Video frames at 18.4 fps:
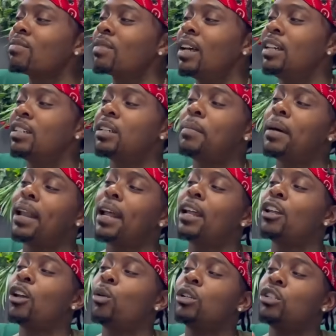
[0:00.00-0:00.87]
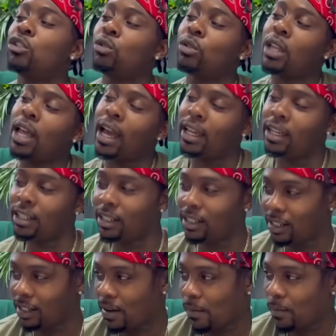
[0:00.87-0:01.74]
It's about I know what you like.
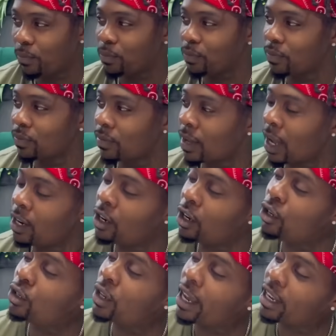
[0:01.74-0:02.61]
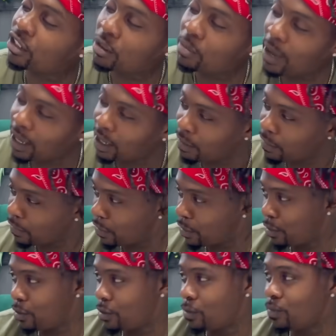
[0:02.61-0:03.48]
I know you like Jamaican
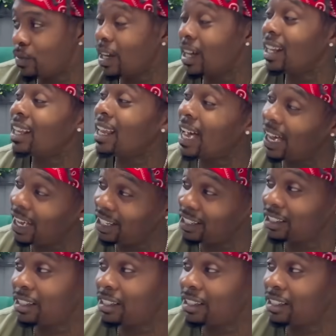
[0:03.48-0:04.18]
food a lot.